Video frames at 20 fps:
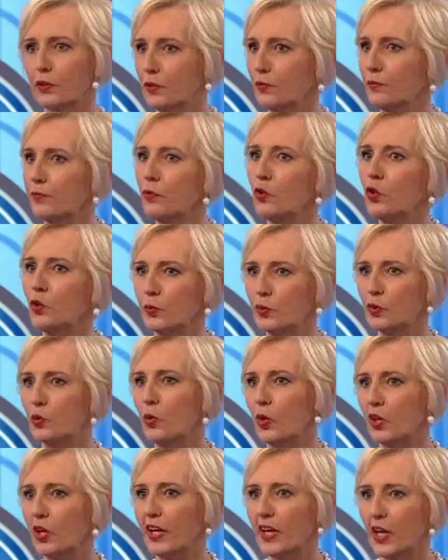conform to
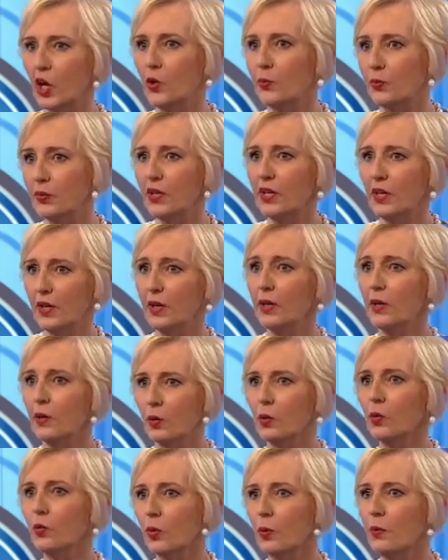what I hoped
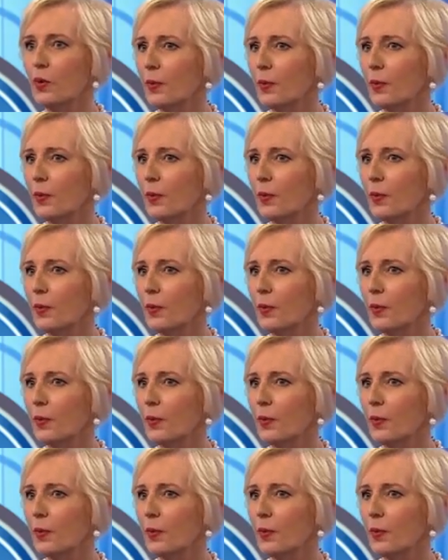were